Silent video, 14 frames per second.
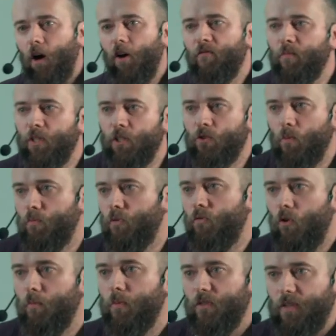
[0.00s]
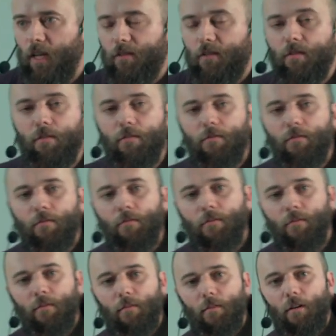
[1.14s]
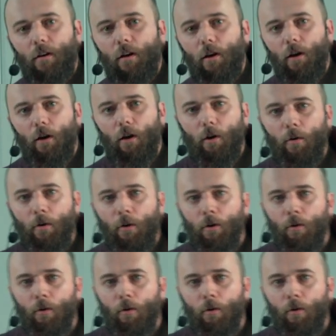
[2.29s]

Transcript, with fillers: five minutes on performance yet. Uh,